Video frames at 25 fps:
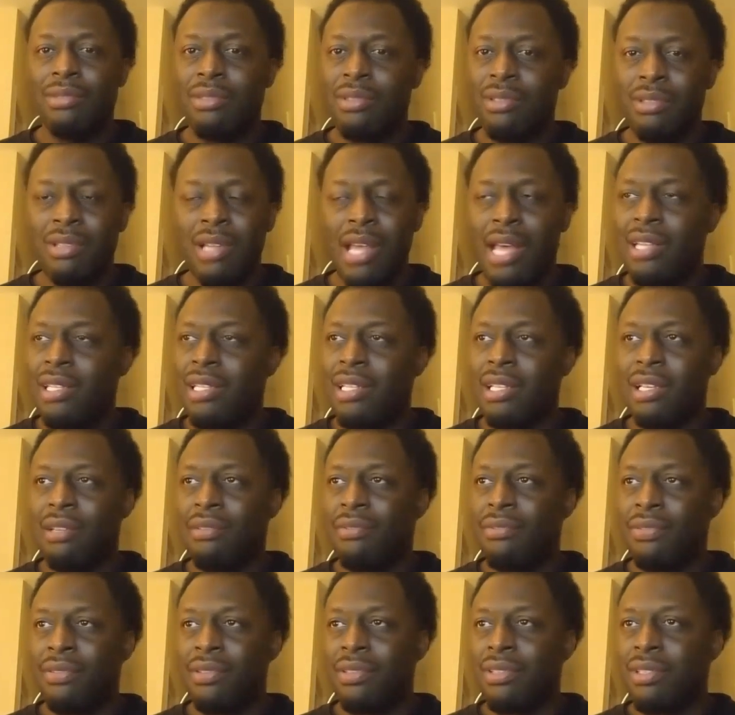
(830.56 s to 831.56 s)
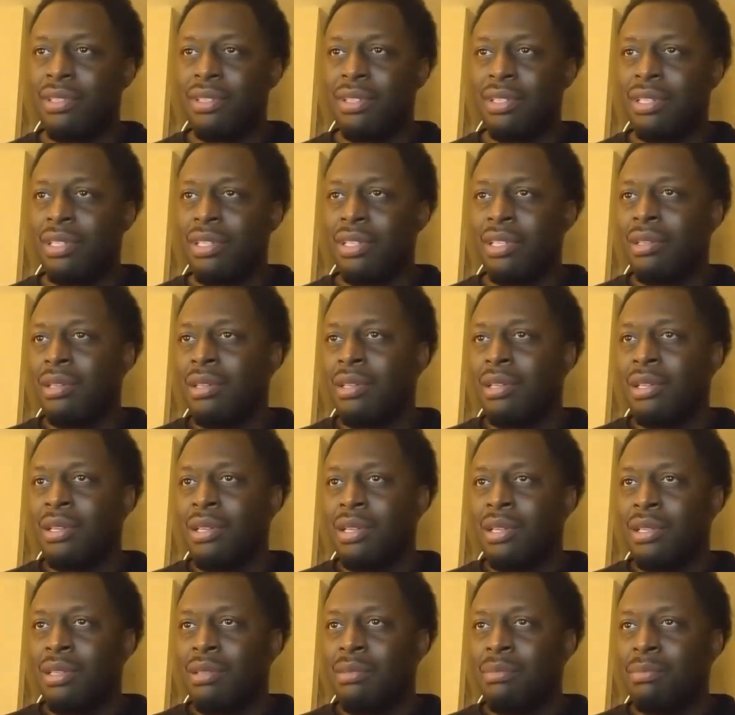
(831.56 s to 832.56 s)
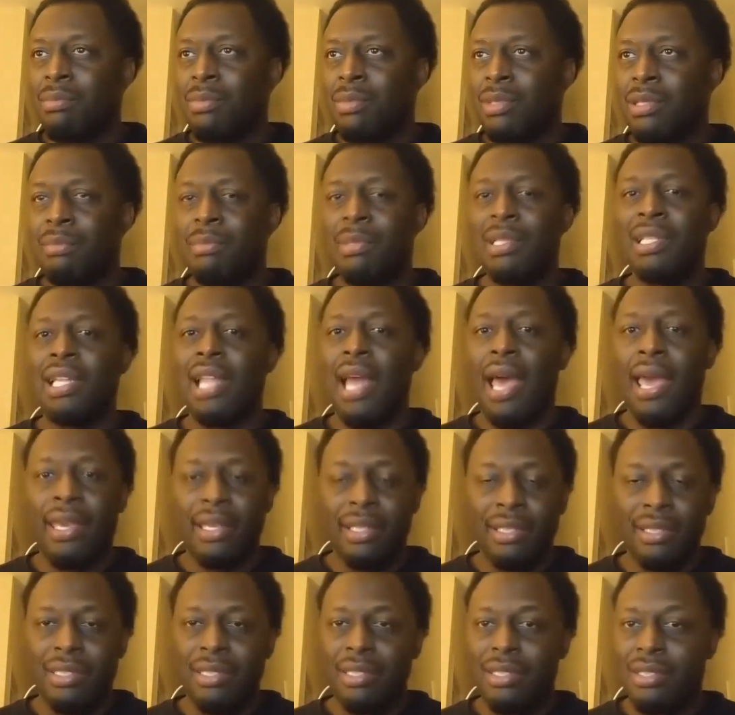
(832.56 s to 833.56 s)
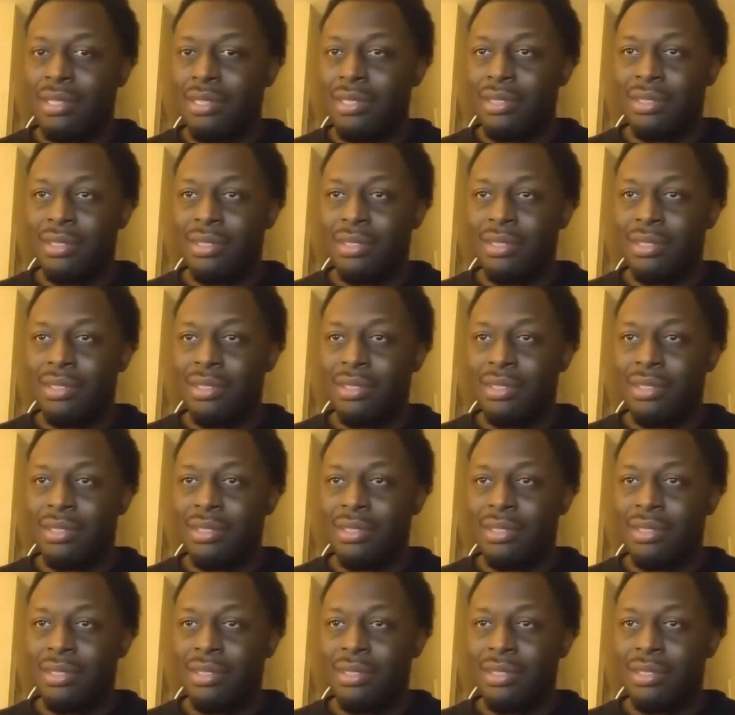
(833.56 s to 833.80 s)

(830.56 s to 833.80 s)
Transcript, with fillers: you're not looking for to be liked.